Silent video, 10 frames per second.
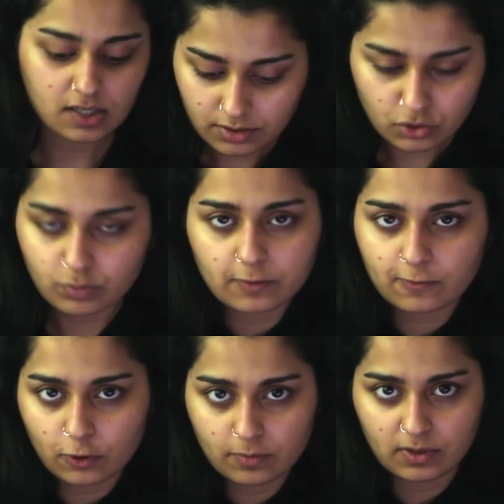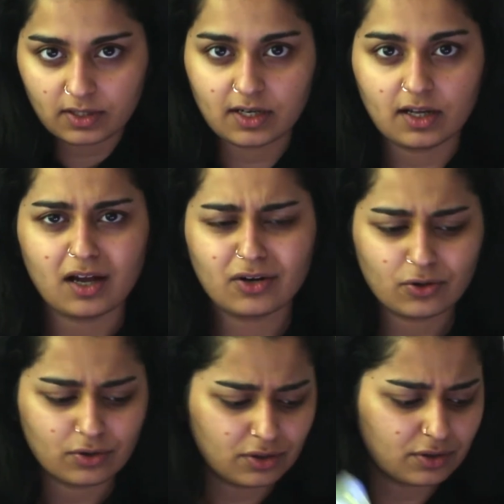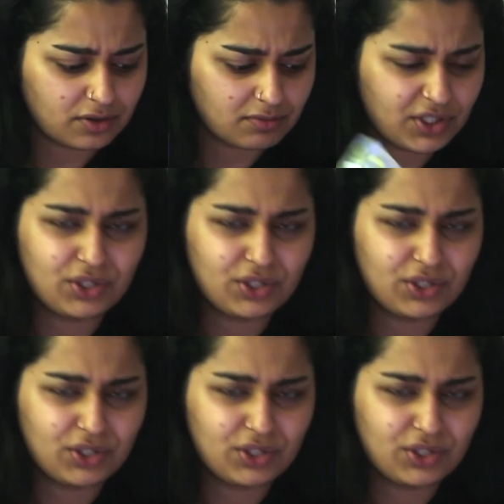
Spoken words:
They're super affordable, and I don't know, it looked